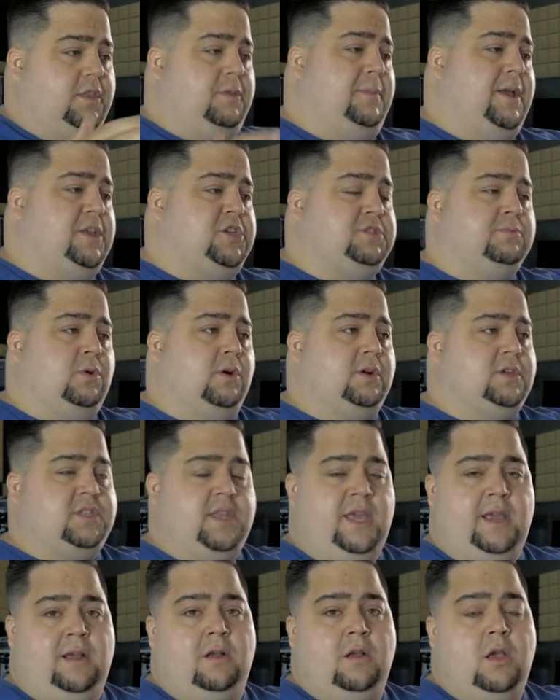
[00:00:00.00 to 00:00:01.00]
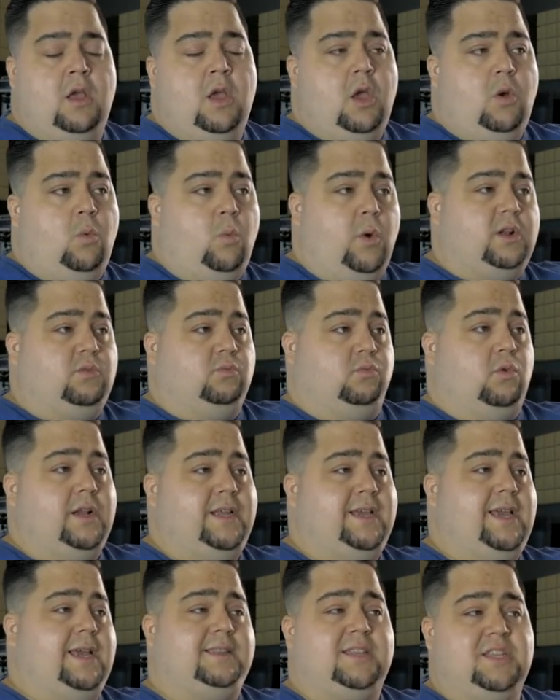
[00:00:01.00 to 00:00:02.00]
the benchmarks there when
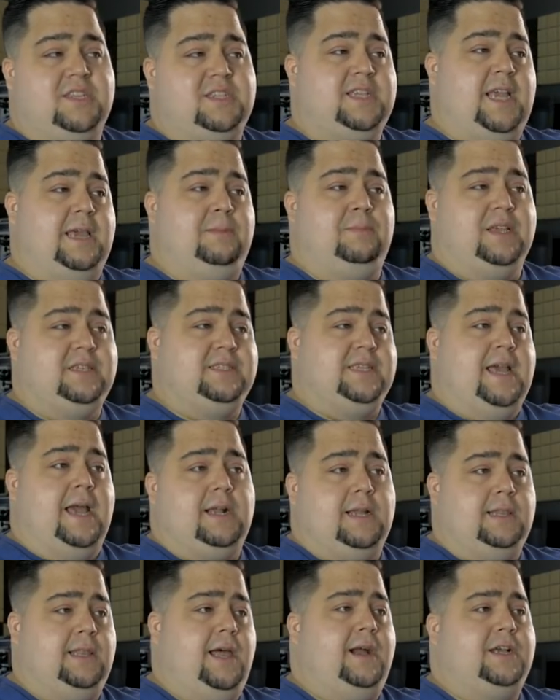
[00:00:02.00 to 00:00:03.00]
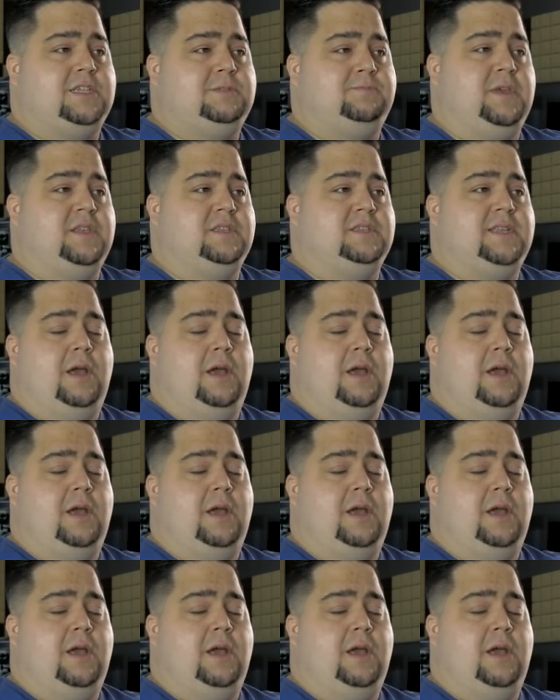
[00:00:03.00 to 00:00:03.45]
running at the same exact clock speeds.